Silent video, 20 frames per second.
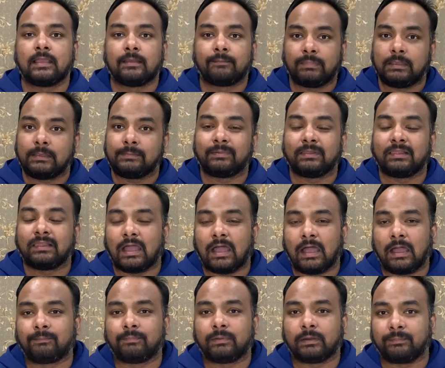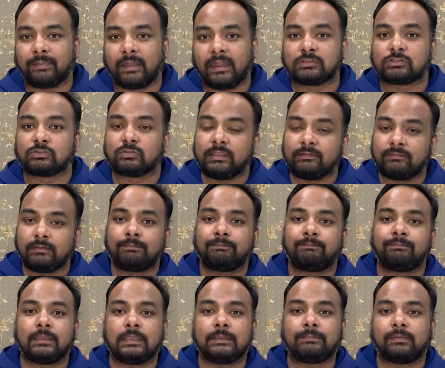people are prepared. So even
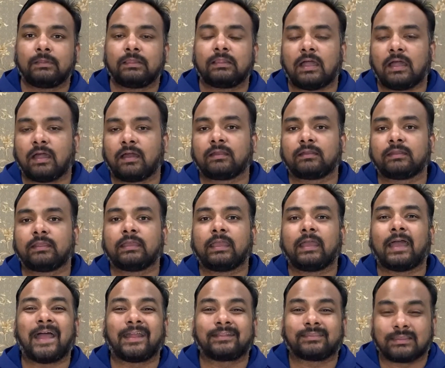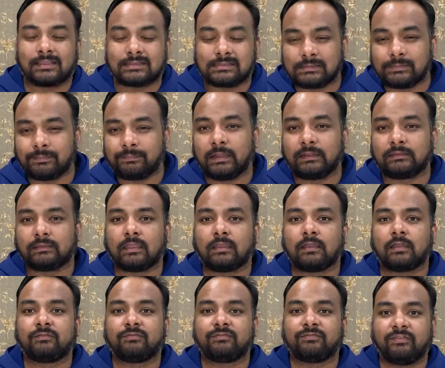people are anticipating
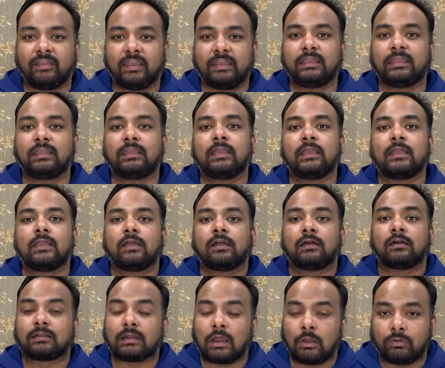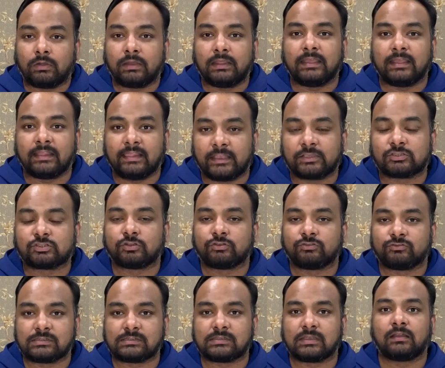a very rowdy election
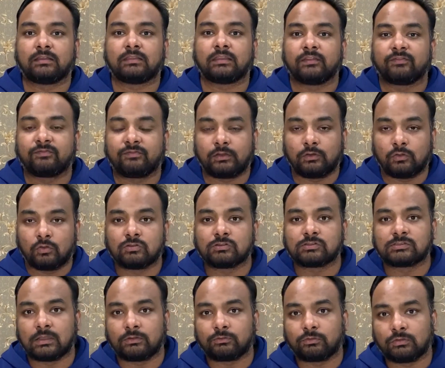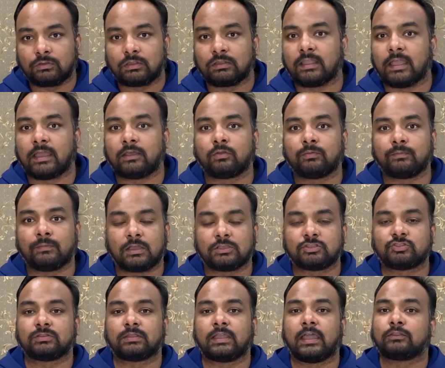result if it goes down to the narrow
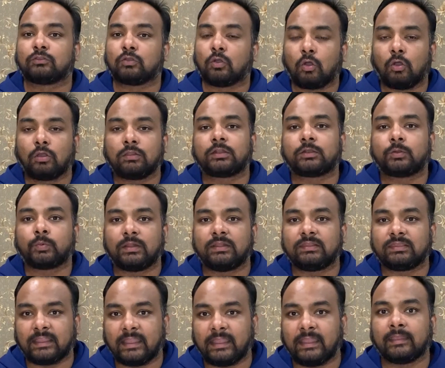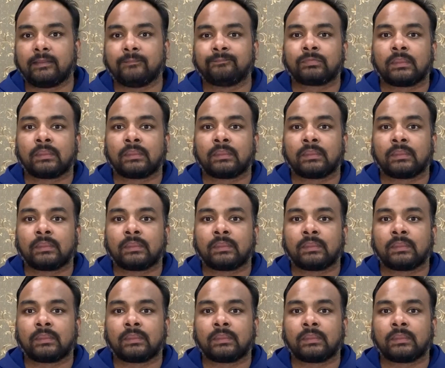margin. And all it will take